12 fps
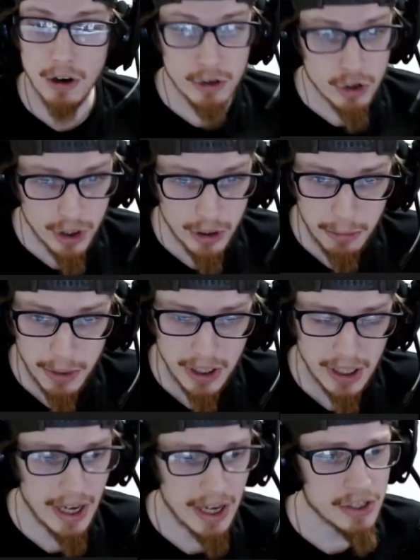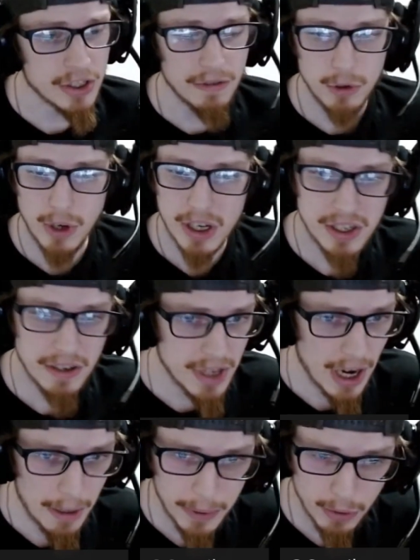are interested in being a guest, if you guys have
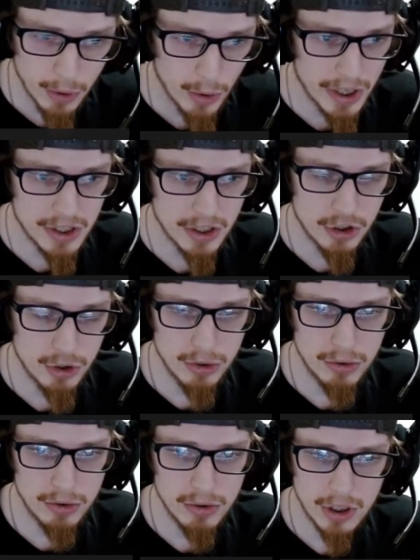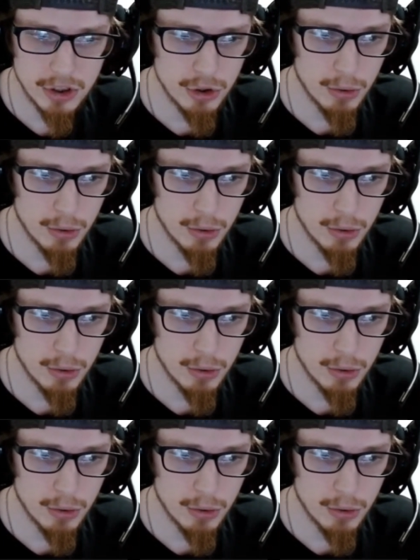topic requests that you